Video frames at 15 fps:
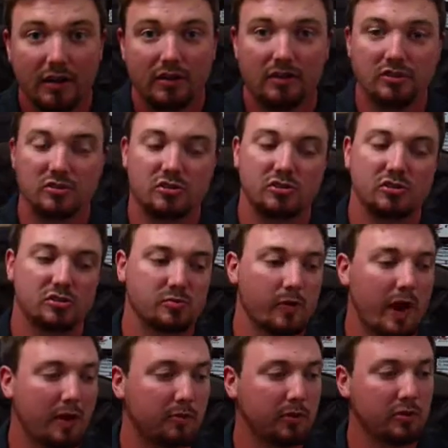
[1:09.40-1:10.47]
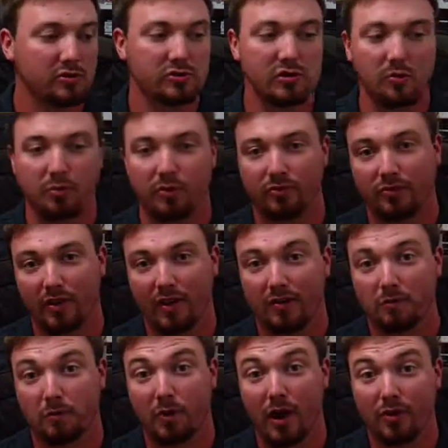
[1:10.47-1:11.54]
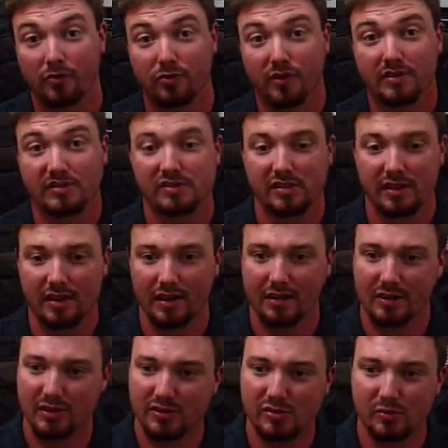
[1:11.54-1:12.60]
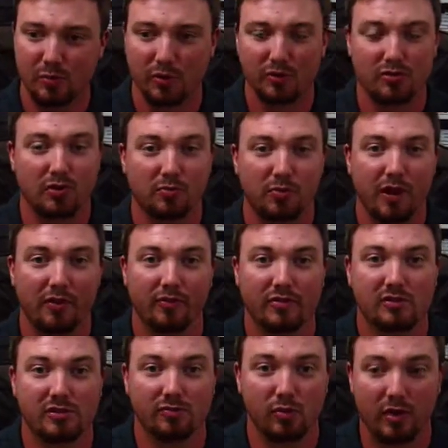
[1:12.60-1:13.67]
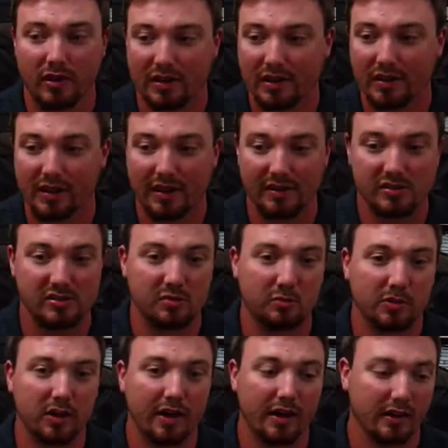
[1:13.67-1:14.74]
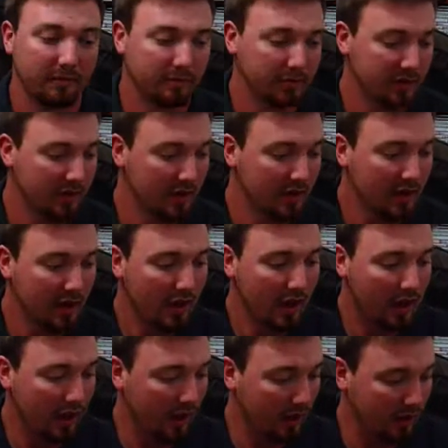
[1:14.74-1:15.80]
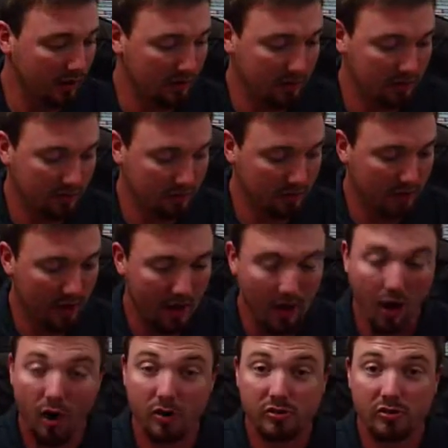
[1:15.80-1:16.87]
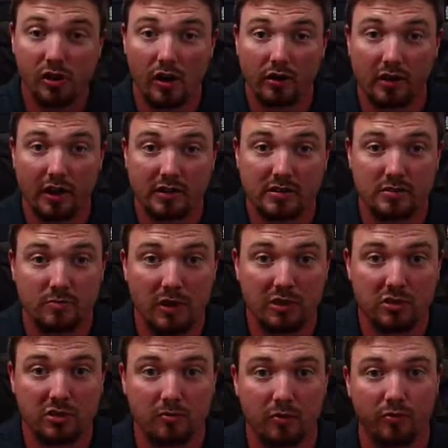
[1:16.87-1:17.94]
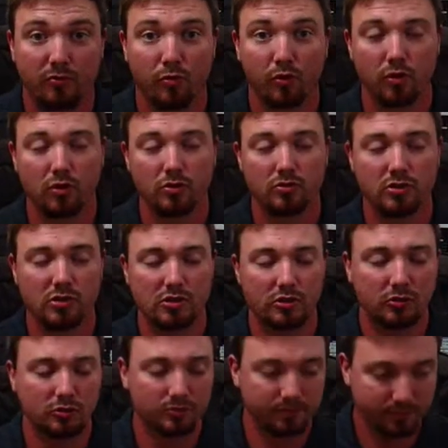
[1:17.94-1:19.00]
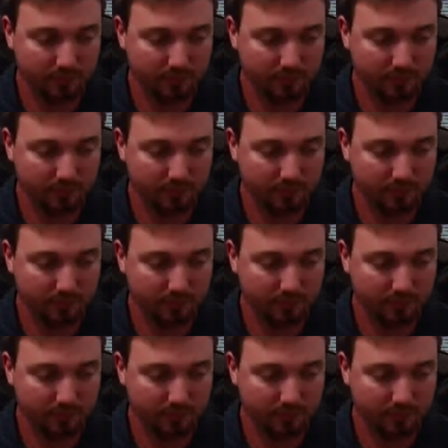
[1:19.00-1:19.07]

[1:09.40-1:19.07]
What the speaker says: This is just my personal preference and his personal preference of what he likes to play. And also I'd like to mention, before you do